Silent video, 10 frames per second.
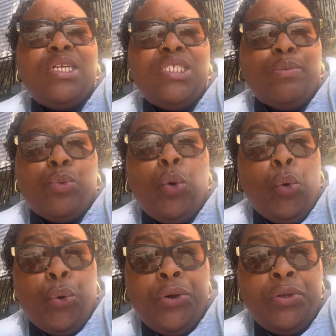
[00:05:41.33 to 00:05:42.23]
some
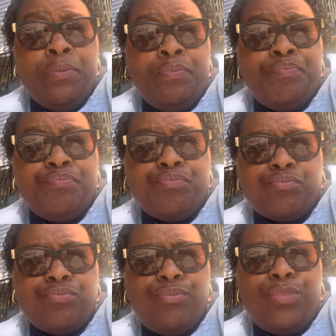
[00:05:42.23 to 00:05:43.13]
corn
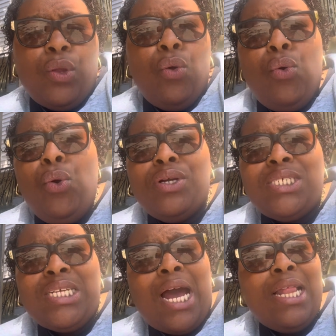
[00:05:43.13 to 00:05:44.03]
or a
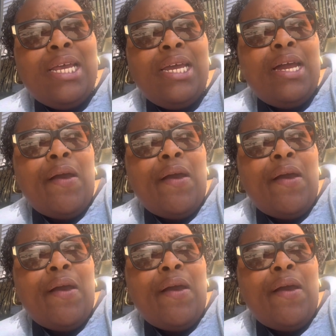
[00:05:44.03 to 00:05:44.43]
salad.